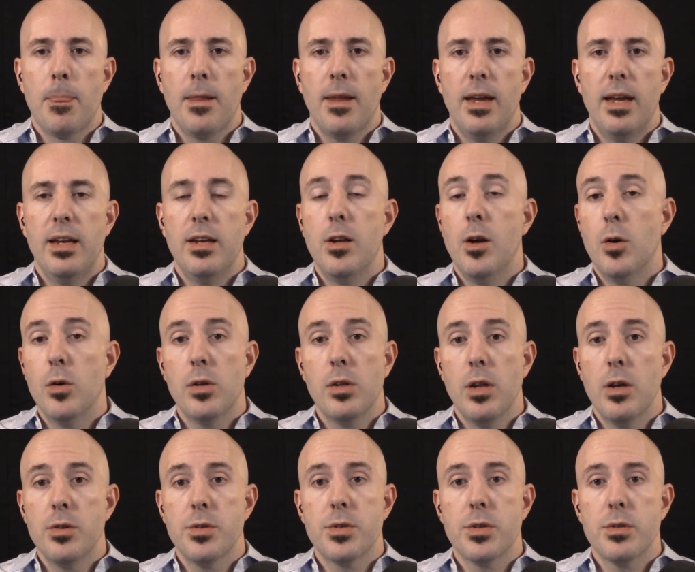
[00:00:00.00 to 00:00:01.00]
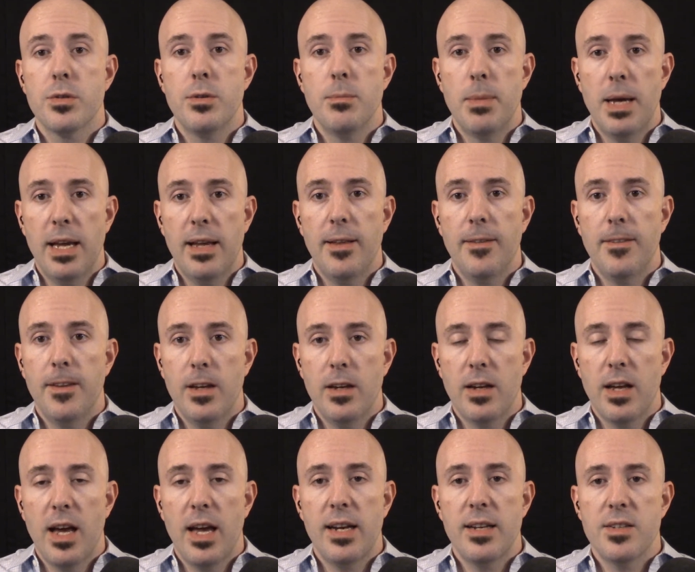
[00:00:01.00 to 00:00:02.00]
and no closer to making the
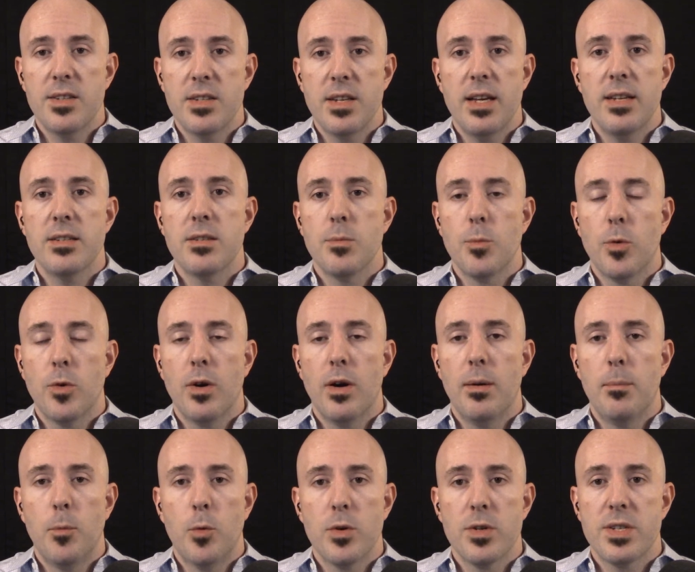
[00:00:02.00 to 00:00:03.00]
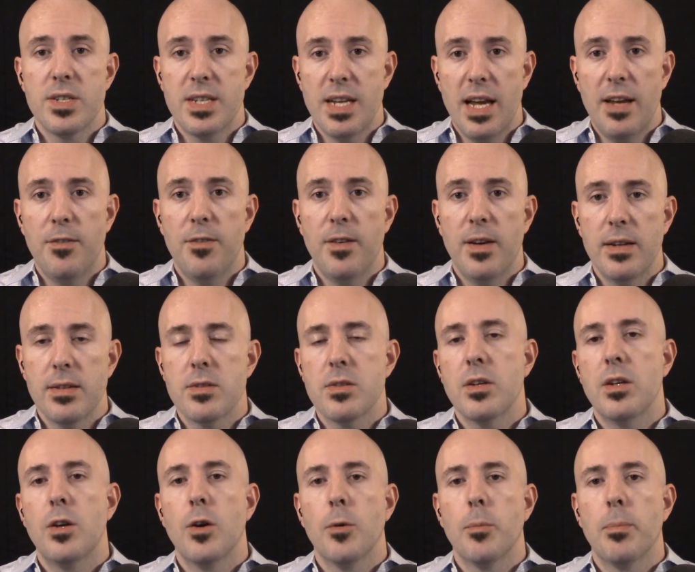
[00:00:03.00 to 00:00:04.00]
United States a more safe and
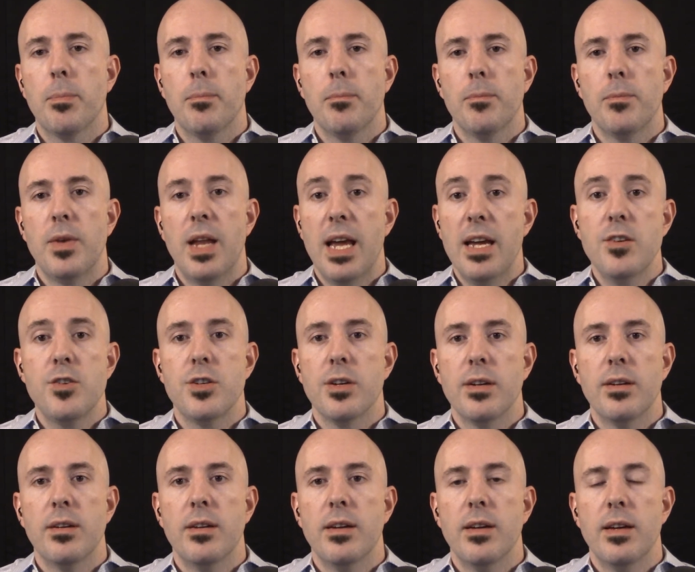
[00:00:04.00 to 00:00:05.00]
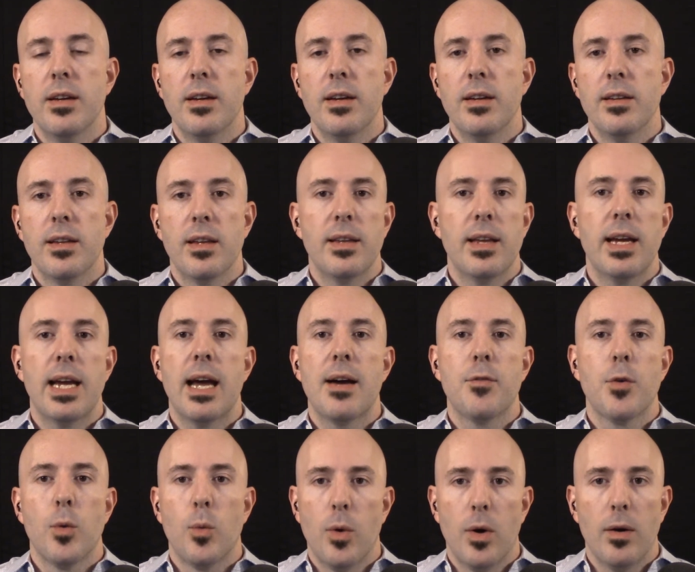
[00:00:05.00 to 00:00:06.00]
secure nation than they
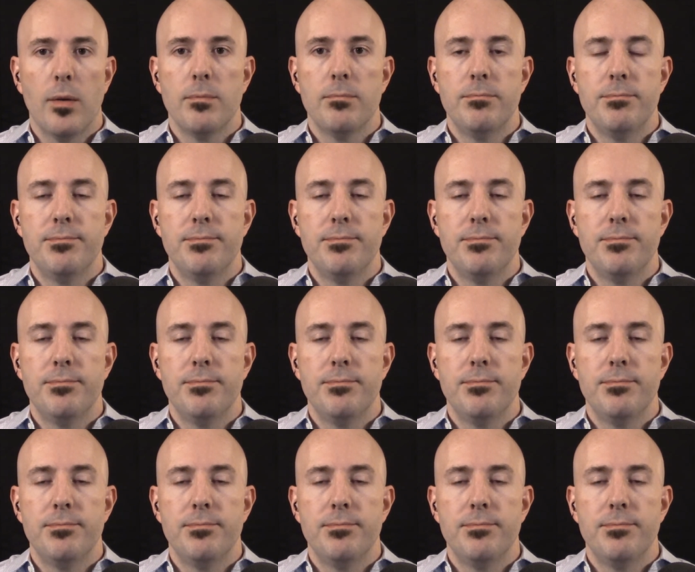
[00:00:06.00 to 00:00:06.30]
ever were.